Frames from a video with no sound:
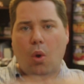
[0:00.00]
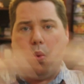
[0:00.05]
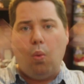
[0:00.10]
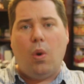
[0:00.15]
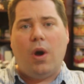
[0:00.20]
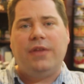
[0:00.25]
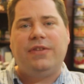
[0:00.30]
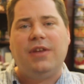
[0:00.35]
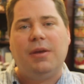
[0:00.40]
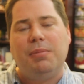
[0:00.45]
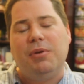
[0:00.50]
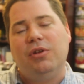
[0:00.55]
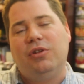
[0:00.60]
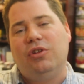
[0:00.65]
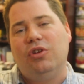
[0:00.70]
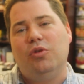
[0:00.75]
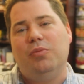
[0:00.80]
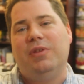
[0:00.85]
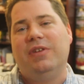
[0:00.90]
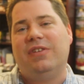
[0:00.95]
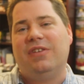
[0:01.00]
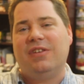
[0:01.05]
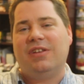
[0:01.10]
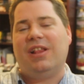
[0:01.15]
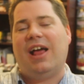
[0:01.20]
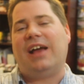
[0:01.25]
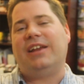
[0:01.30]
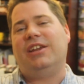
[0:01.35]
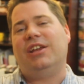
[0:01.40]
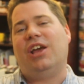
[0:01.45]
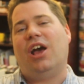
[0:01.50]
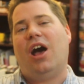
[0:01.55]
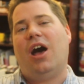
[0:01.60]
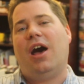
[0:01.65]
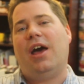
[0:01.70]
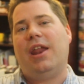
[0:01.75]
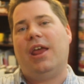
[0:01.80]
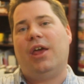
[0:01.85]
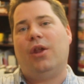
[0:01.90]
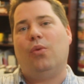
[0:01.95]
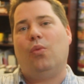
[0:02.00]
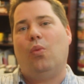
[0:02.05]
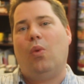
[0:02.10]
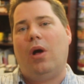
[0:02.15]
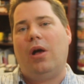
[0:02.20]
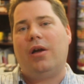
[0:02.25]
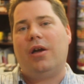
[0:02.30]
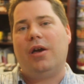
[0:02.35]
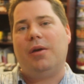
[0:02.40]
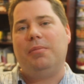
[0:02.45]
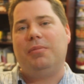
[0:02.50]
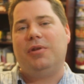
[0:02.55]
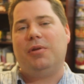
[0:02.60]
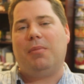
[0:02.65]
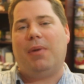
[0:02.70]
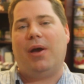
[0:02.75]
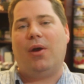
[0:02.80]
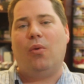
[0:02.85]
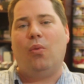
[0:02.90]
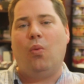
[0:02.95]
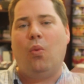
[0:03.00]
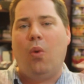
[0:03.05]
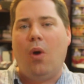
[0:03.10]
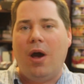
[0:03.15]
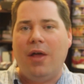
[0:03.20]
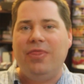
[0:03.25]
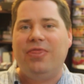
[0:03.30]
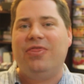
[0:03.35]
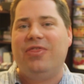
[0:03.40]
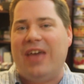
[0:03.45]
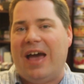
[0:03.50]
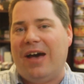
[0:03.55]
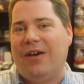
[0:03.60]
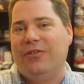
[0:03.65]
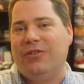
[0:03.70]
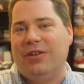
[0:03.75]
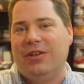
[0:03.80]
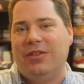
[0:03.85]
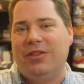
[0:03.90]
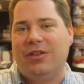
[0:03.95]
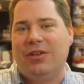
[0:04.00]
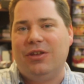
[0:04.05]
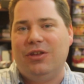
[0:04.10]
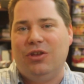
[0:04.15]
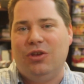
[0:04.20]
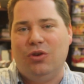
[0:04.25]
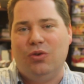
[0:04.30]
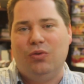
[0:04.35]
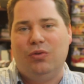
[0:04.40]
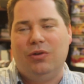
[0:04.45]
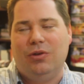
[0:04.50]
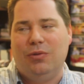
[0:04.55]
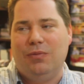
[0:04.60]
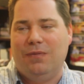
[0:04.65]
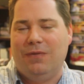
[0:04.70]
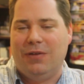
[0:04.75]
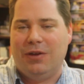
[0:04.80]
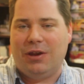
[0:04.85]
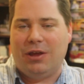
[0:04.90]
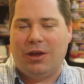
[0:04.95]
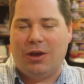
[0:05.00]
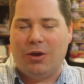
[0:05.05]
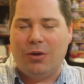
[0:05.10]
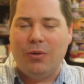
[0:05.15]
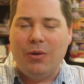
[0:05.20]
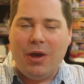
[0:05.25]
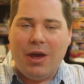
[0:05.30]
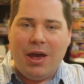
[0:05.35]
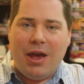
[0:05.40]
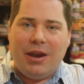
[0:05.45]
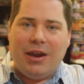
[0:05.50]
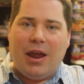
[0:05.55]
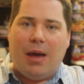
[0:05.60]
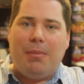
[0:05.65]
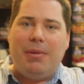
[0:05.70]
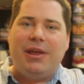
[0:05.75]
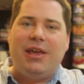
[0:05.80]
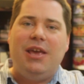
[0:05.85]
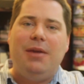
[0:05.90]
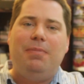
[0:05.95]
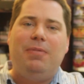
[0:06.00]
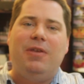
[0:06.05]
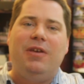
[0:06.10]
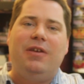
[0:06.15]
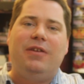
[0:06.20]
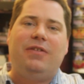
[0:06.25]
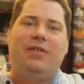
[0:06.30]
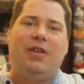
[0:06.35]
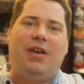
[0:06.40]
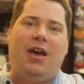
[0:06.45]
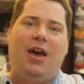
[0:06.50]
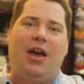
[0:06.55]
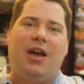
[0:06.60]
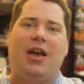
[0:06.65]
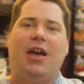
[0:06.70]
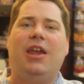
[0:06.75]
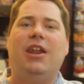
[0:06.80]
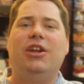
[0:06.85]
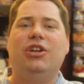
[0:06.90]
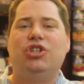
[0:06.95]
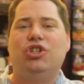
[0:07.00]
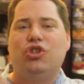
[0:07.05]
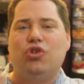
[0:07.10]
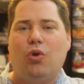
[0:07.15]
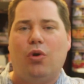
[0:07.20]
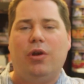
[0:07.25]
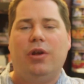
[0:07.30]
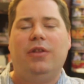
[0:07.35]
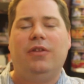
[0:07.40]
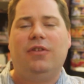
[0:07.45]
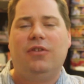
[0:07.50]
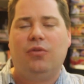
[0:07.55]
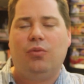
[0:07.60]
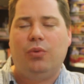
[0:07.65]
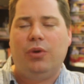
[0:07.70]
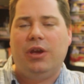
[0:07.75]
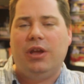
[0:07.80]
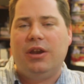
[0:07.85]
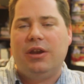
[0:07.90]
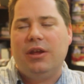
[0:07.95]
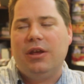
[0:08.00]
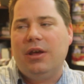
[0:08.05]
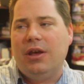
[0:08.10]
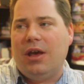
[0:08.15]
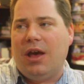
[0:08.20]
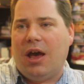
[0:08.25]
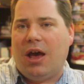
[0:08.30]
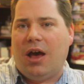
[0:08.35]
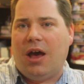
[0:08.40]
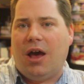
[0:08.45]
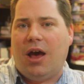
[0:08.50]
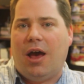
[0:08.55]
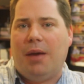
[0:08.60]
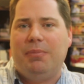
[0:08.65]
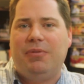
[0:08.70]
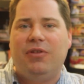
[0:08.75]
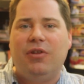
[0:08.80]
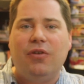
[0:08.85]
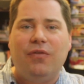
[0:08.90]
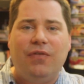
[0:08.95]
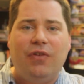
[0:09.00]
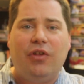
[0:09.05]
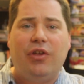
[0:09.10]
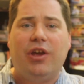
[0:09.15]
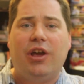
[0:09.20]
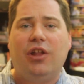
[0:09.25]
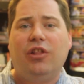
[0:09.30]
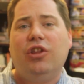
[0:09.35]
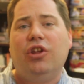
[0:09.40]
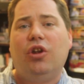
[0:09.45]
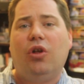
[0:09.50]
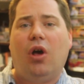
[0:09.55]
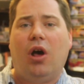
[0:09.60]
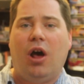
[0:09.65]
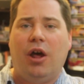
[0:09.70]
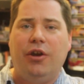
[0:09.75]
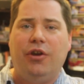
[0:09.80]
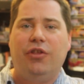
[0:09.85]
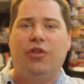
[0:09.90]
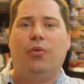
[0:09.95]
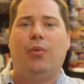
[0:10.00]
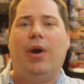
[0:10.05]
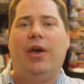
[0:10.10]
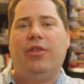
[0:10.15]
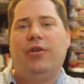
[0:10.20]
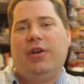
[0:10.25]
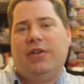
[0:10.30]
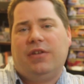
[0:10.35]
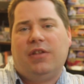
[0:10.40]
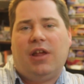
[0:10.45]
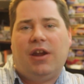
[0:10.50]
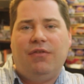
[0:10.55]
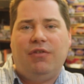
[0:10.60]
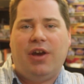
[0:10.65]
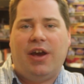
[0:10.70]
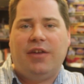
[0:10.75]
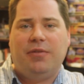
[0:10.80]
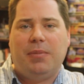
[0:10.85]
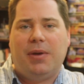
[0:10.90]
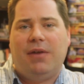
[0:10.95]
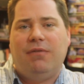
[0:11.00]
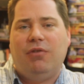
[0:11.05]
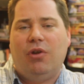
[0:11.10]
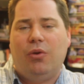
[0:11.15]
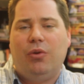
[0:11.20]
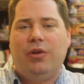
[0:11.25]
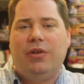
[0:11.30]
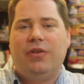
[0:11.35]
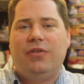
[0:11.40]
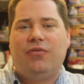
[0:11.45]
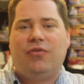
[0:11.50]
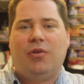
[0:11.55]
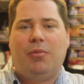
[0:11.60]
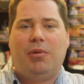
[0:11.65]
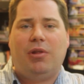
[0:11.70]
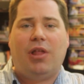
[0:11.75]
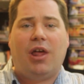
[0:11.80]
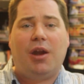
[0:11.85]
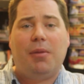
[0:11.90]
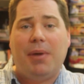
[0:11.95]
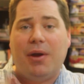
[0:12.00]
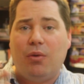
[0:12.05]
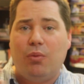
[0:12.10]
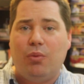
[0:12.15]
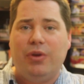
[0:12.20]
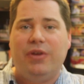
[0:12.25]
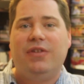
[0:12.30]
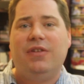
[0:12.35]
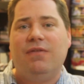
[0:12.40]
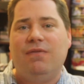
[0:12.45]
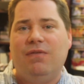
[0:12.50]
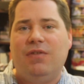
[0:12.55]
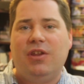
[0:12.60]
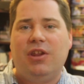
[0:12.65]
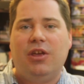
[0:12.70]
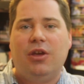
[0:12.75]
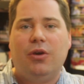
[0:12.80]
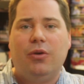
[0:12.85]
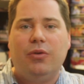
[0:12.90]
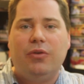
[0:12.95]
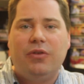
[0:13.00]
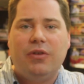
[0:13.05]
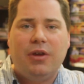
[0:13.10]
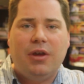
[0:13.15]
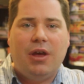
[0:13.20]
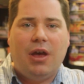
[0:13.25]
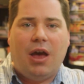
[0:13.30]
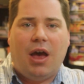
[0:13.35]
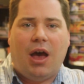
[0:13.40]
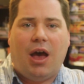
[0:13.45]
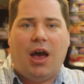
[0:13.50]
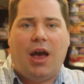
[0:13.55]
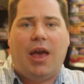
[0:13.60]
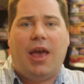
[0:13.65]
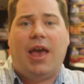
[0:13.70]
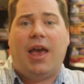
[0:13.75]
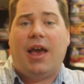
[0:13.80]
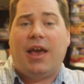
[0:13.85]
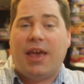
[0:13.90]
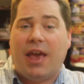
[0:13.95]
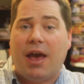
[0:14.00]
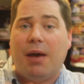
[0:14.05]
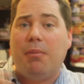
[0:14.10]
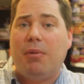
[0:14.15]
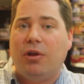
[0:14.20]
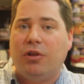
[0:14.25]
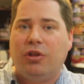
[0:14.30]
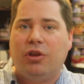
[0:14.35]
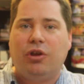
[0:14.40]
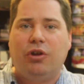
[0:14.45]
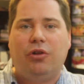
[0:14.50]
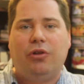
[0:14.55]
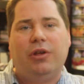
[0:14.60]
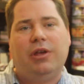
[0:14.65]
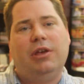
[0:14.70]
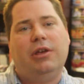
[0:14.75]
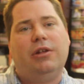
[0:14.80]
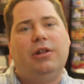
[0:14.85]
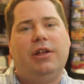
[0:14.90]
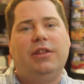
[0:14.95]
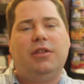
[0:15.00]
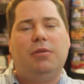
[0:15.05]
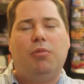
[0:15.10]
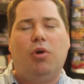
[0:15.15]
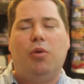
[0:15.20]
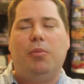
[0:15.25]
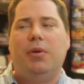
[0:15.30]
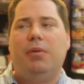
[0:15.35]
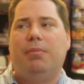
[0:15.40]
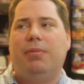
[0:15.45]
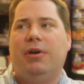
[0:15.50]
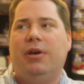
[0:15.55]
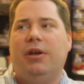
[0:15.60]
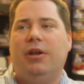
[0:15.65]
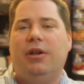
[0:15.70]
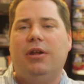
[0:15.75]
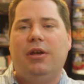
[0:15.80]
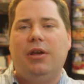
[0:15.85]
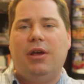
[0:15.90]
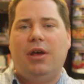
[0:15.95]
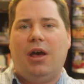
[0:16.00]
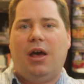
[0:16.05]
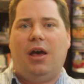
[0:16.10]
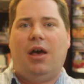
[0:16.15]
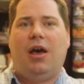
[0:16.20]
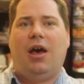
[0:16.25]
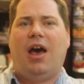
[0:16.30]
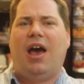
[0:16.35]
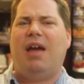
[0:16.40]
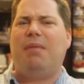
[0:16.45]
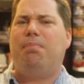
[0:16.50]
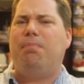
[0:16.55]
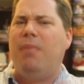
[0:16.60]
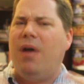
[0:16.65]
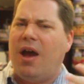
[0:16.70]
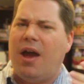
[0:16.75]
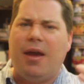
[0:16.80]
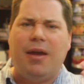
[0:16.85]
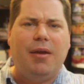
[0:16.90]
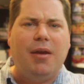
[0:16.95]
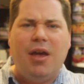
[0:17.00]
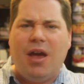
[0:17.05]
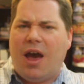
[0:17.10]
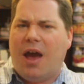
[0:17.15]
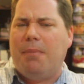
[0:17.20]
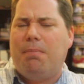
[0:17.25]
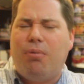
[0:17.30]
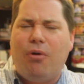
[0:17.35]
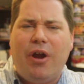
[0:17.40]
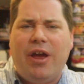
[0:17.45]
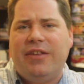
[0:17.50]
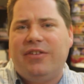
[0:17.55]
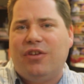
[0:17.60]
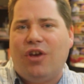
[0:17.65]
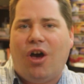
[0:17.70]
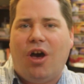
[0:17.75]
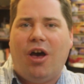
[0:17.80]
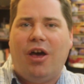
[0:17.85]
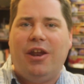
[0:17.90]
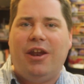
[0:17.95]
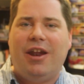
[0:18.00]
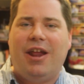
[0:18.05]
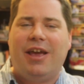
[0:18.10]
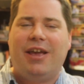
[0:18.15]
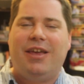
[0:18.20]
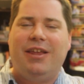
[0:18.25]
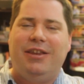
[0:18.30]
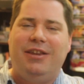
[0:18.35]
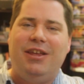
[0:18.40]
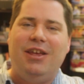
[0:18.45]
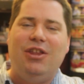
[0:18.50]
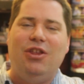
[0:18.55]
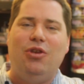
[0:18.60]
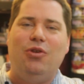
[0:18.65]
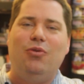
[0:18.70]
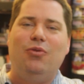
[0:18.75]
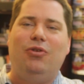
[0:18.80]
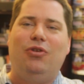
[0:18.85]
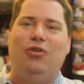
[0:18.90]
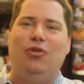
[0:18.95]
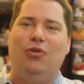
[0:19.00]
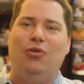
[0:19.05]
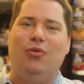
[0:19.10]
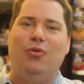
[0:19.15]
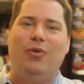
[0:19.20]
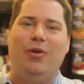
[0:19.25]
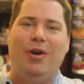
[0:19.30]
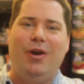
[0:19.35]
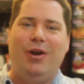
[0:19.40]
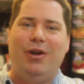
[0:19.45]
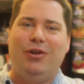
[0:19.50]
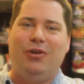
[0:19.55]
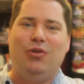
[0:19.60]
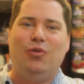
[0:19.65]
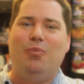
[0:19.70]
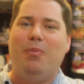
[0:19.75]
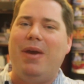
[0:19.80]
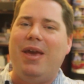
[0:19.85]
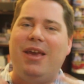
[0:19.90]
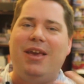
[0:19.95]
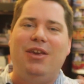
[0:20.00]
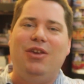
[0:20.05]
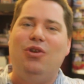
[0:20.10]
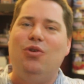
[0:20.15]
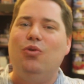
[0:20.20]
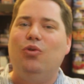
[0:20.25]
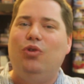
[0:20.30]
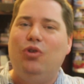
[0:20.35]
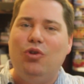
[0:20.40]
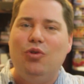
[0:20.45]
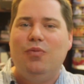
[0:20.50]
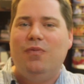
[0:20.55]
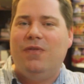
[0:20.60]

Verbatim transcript: What's up YouTube? This is Galactic God and welcome to my 1000th YouTube video. Now I'm going to keep this uh, kind of short and sweet. Uh, I'm still feeling a little under the weather as a lot of you guys might have noticed from a lot of my recent videos. Uh, I am a little ill at the moment but uh, I, I, I press on and I continue to to make YouTube